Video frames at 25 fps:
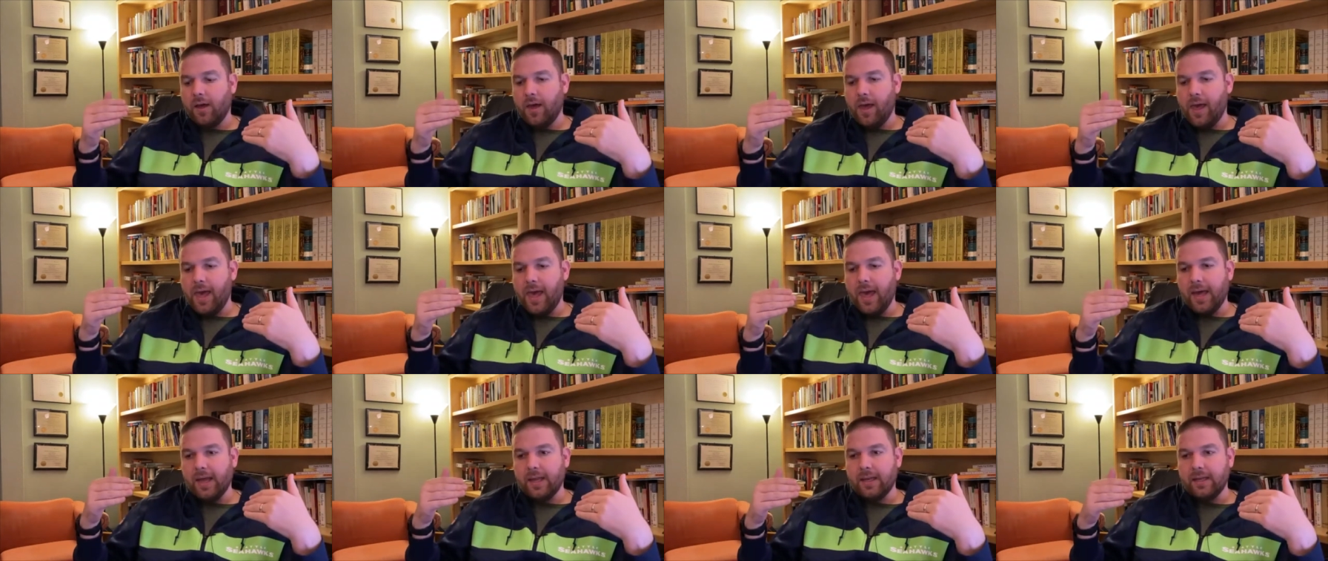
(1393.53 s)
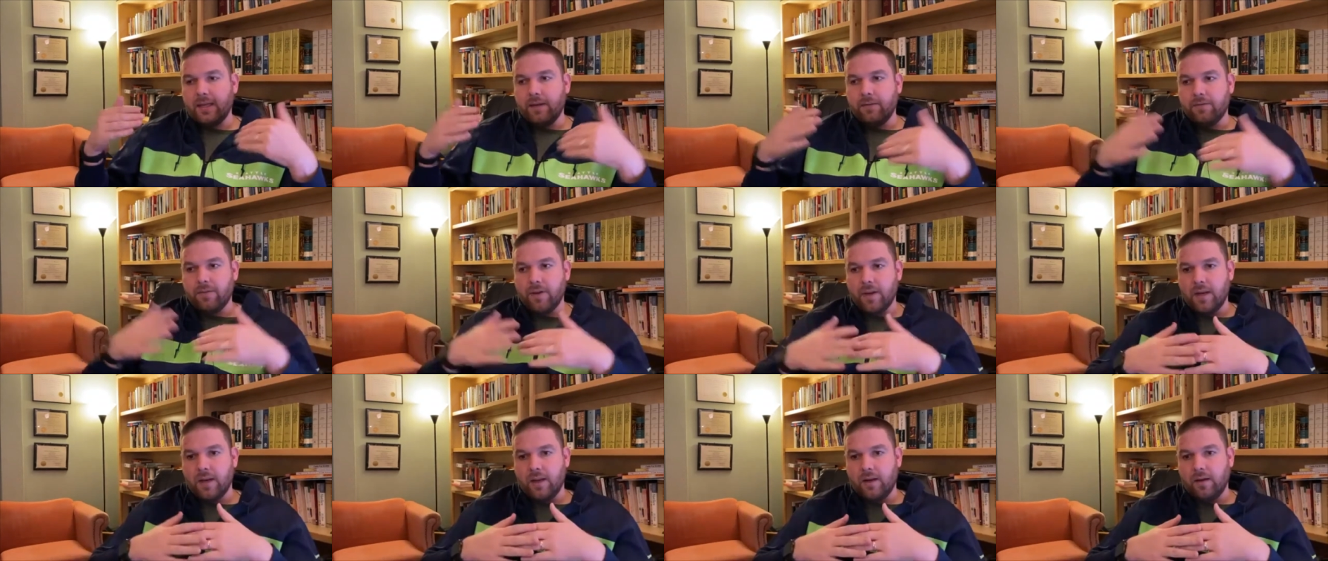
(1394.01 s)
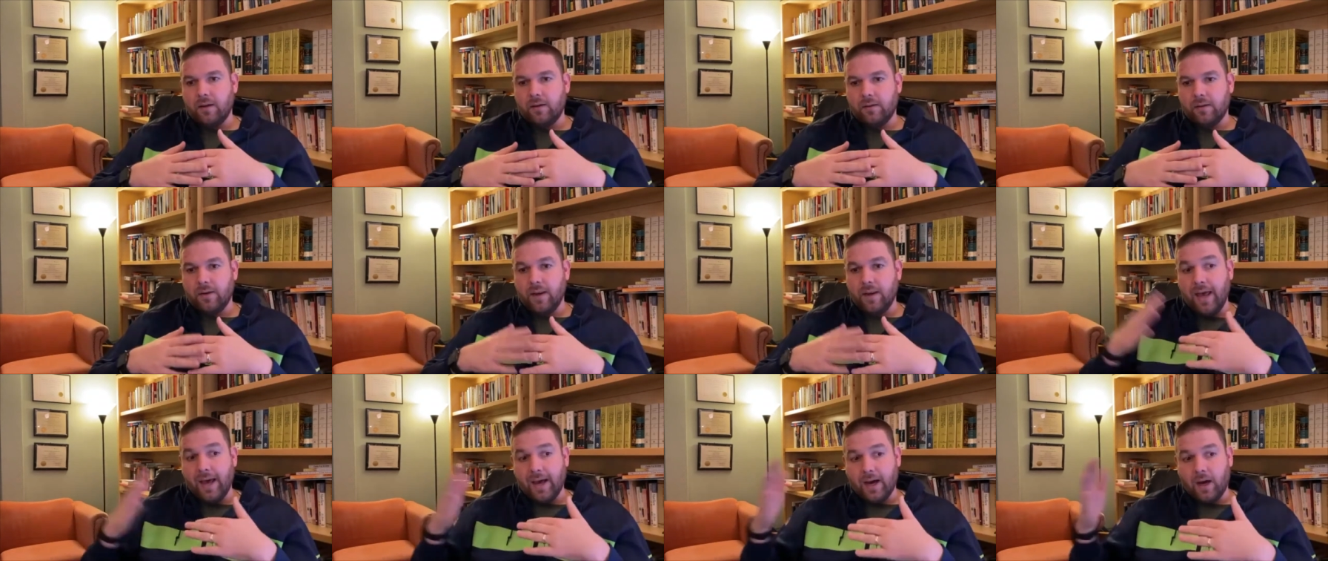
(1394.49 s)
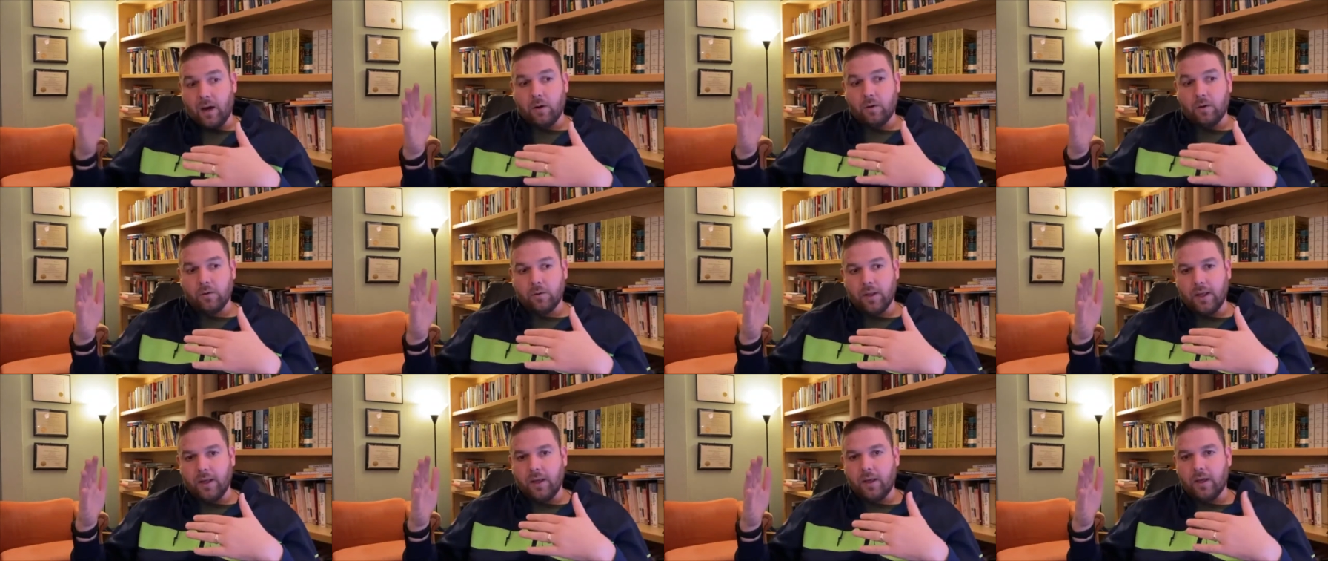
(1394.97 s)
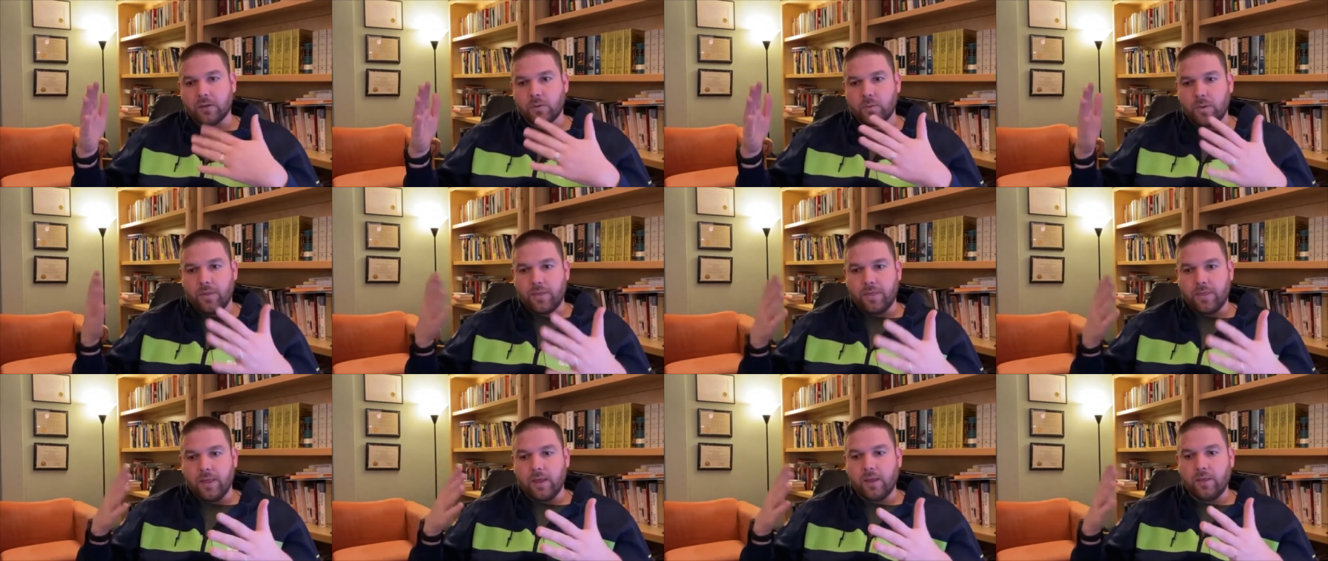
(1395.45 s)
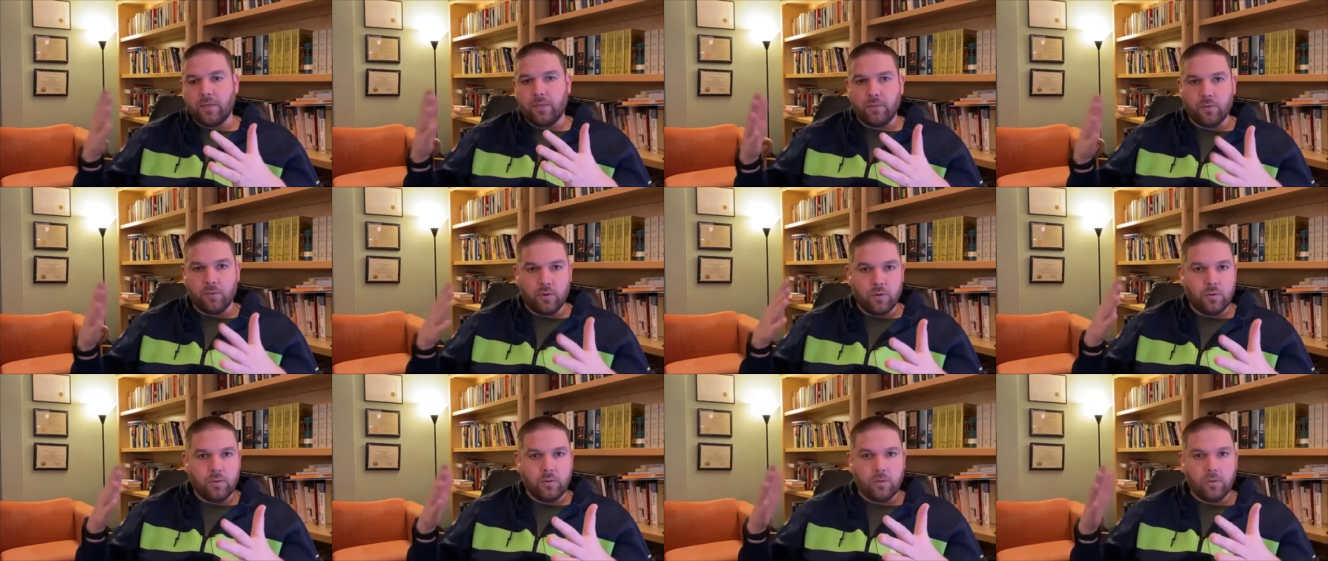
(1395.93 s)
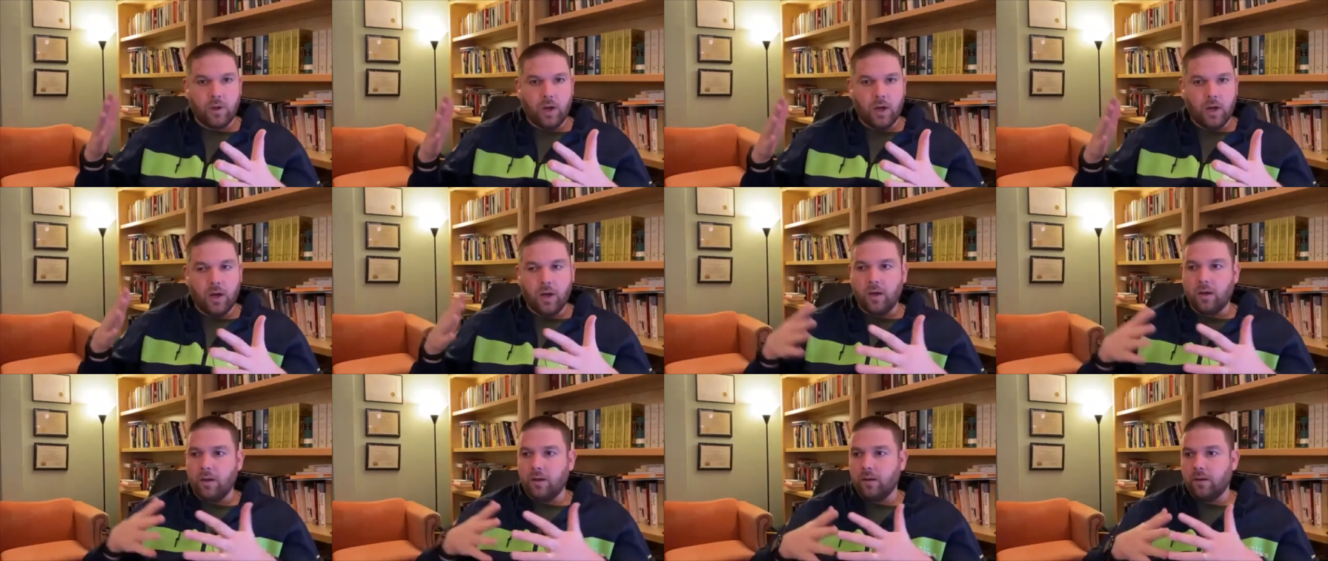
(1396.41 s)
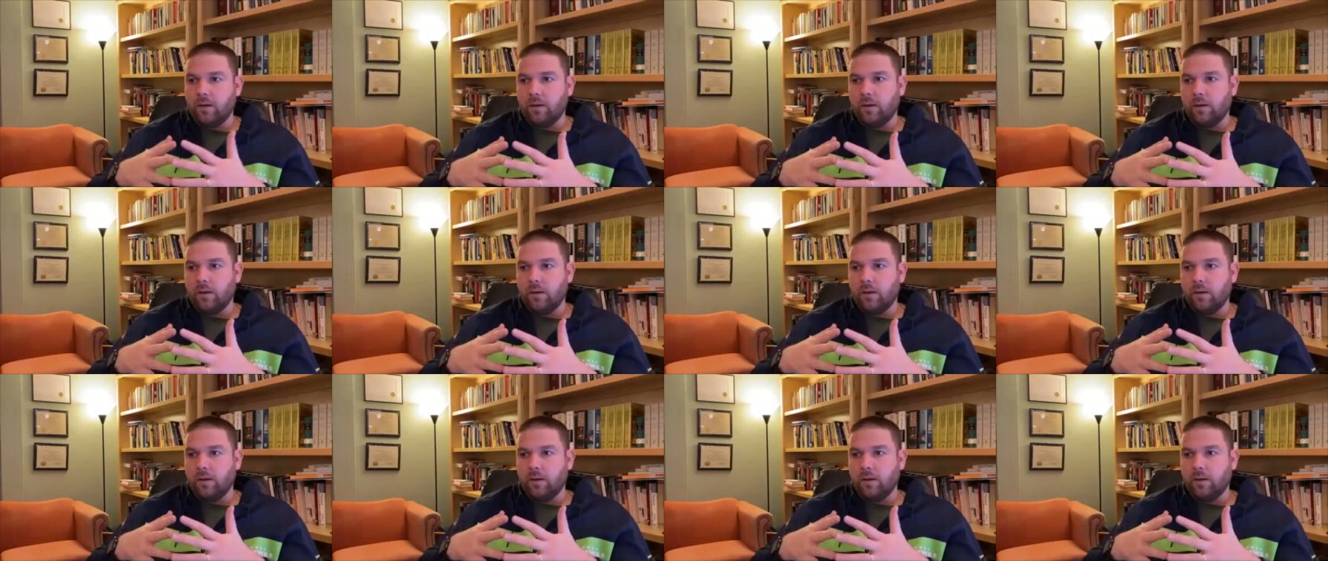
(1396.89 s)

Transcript: And even now, like as we think through uh,